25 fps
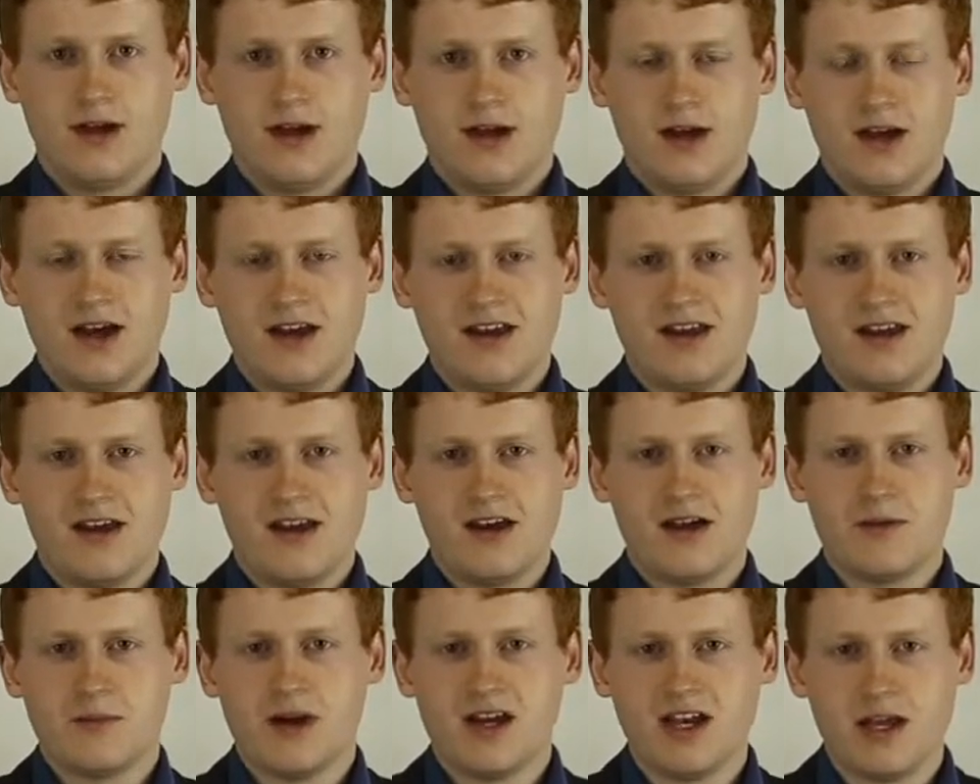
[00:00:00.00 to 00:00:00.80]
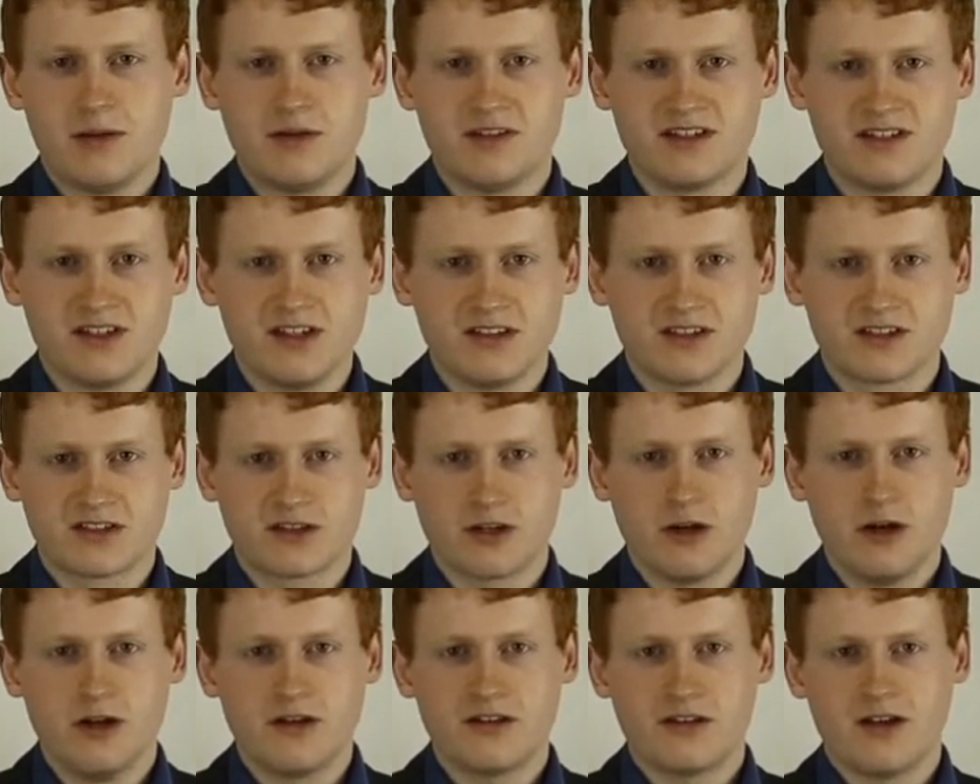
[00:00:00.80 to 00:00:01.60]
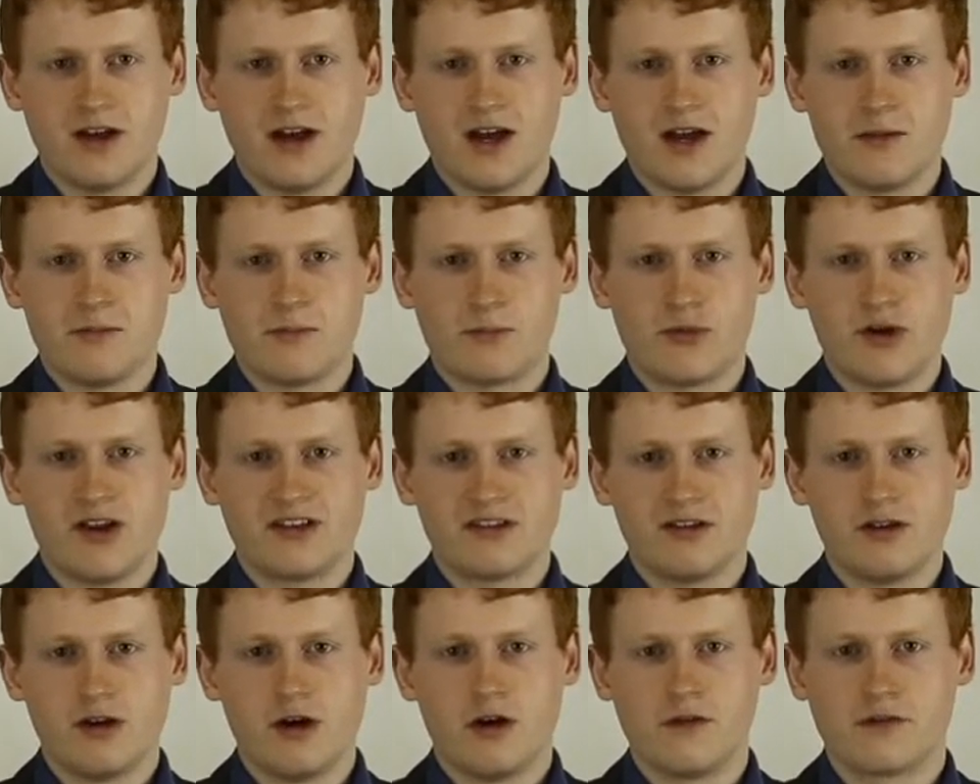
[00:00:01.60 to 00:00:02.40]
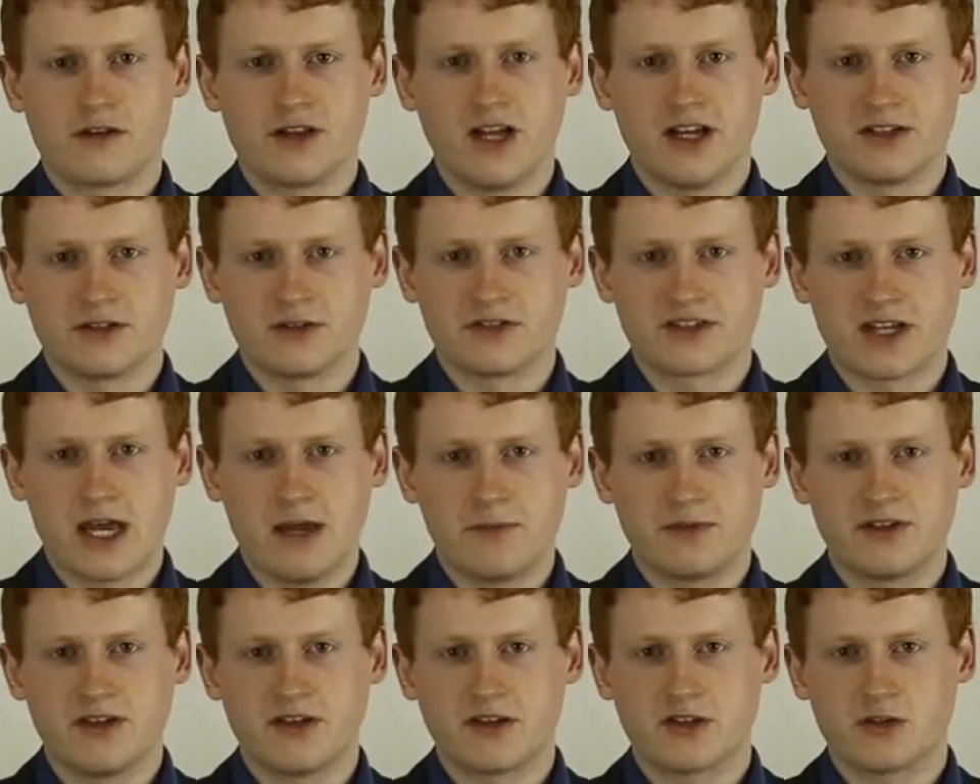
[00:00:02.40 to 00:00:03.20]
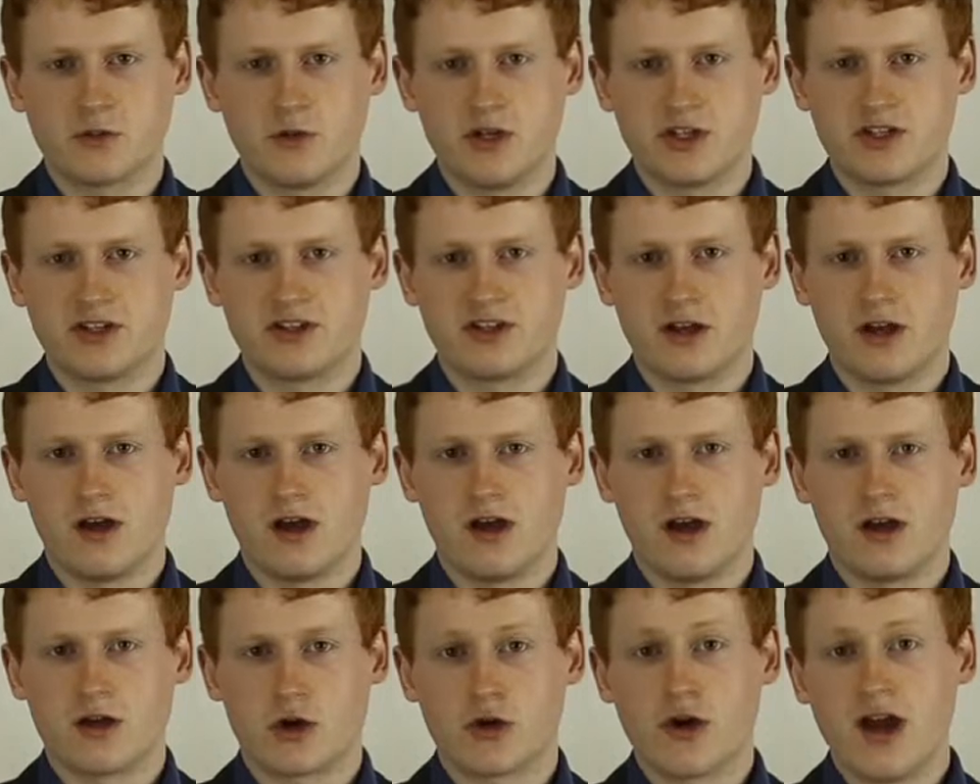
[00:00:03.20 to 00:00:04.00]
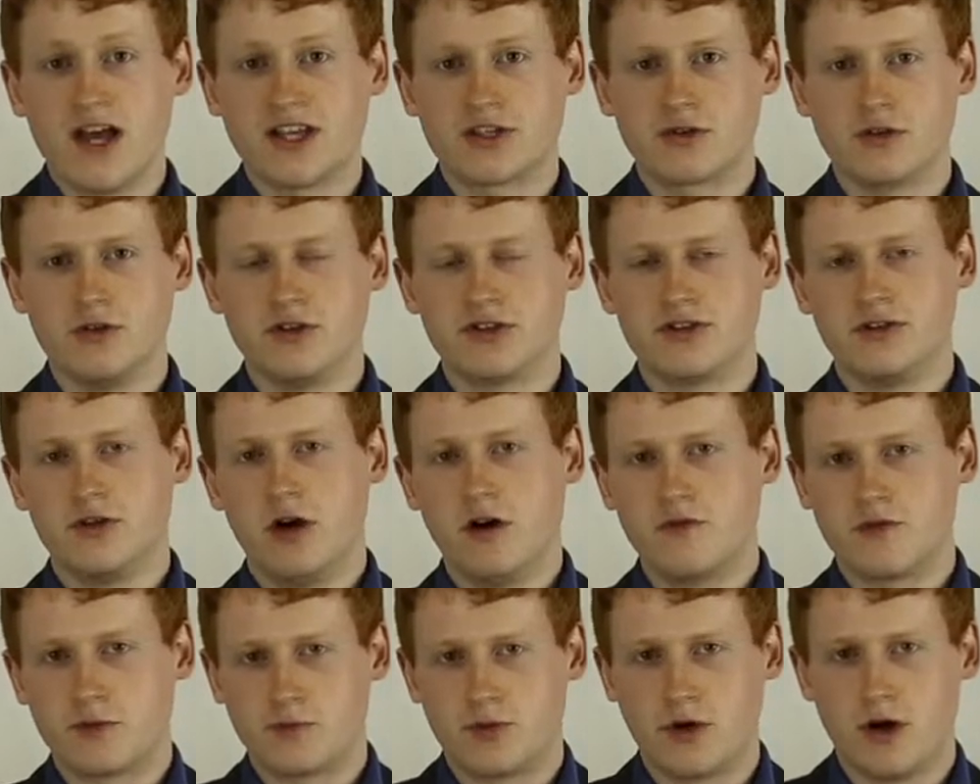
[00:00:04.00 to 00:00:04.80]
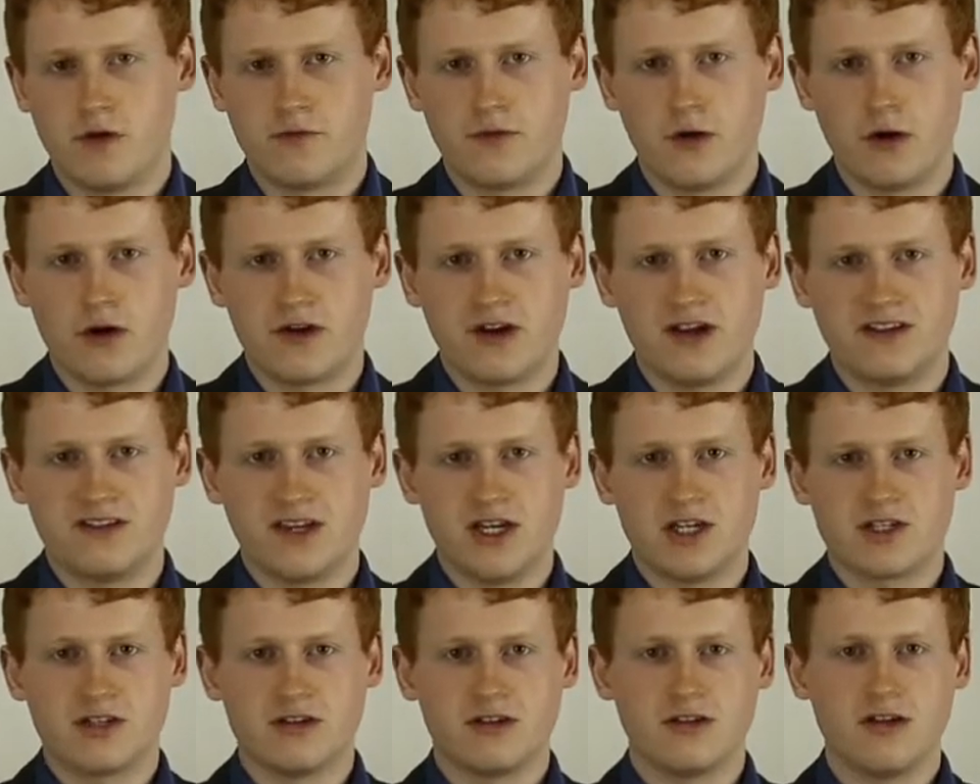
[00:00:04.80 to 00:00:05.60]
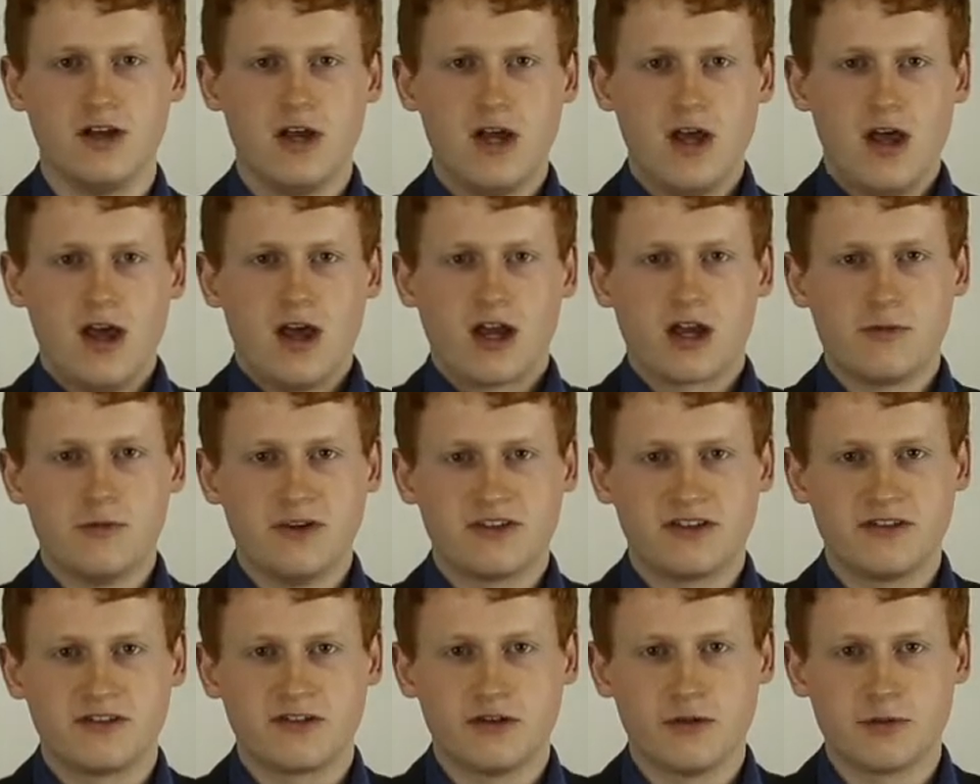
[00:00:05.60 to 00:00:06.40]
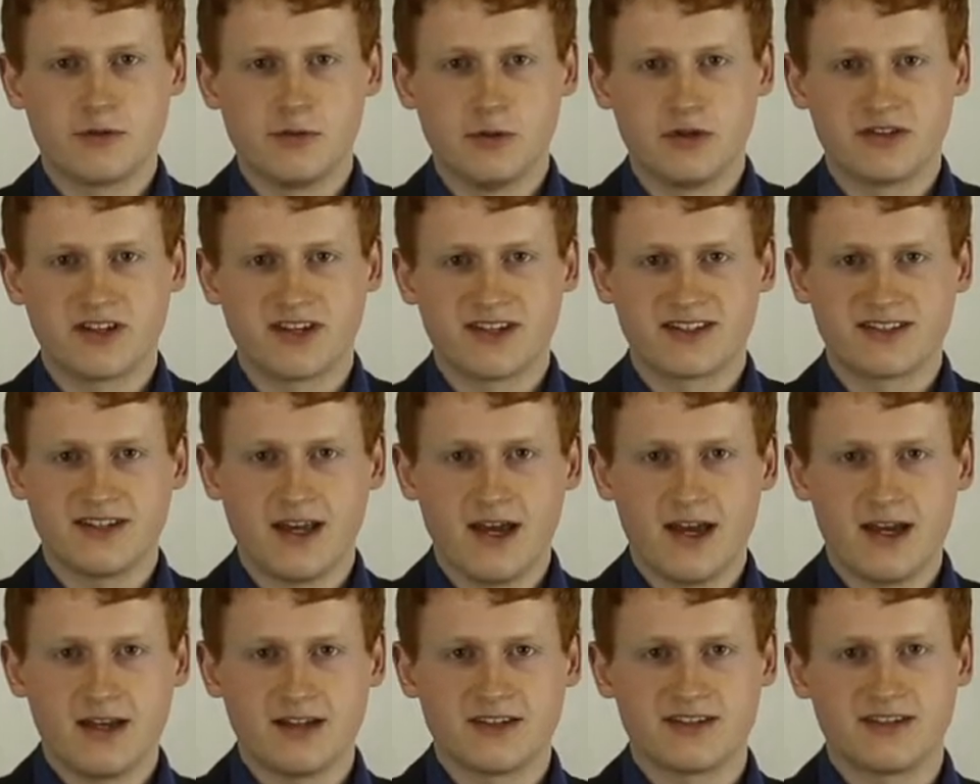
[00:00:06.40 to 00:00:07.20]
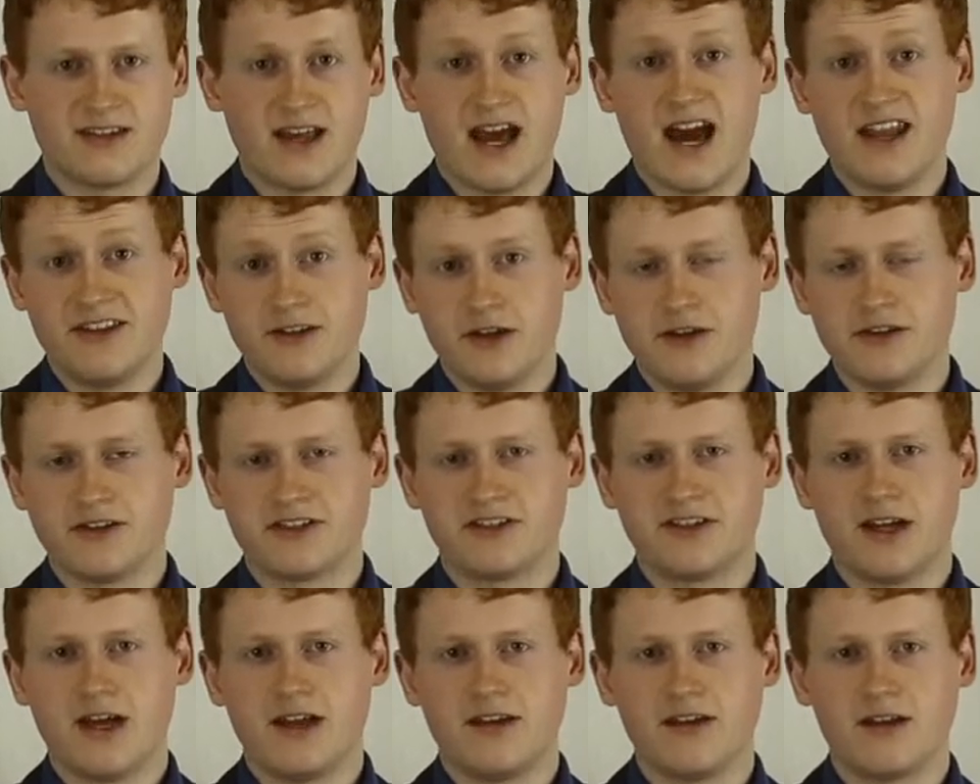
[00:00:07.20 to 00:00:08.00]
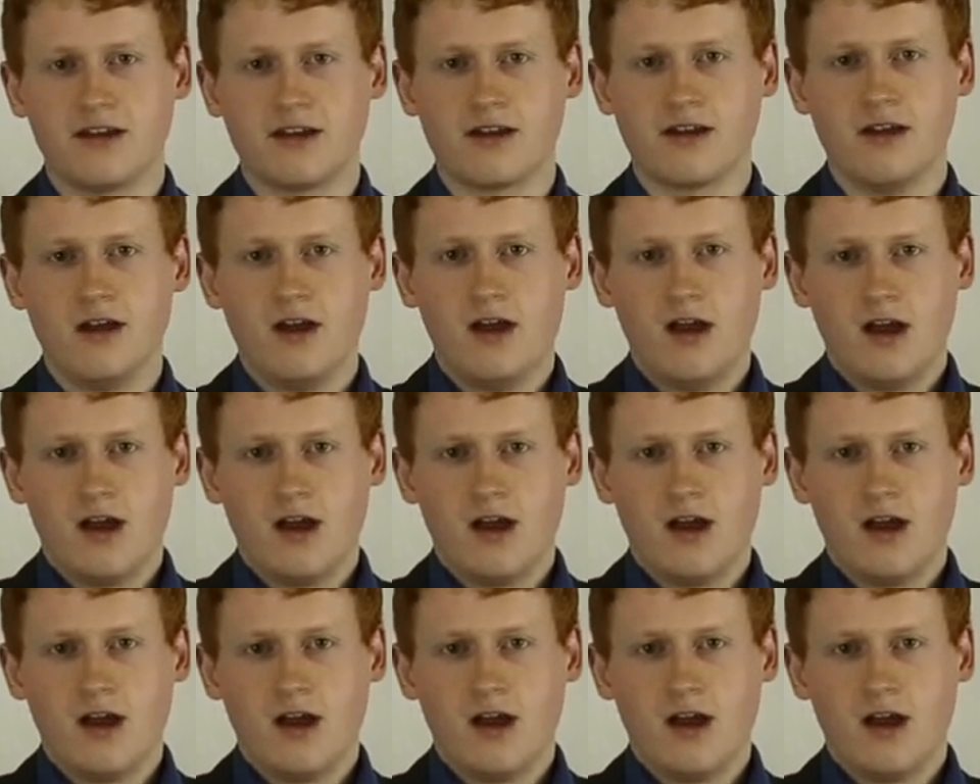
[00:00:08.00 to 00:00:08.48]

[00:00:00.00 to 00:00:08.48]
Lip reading: Hi, my name is Ian Scott. I'm president of Glasgow Skeptics, which is a grassroots not-for-profit organisation committed to promoting science and understanding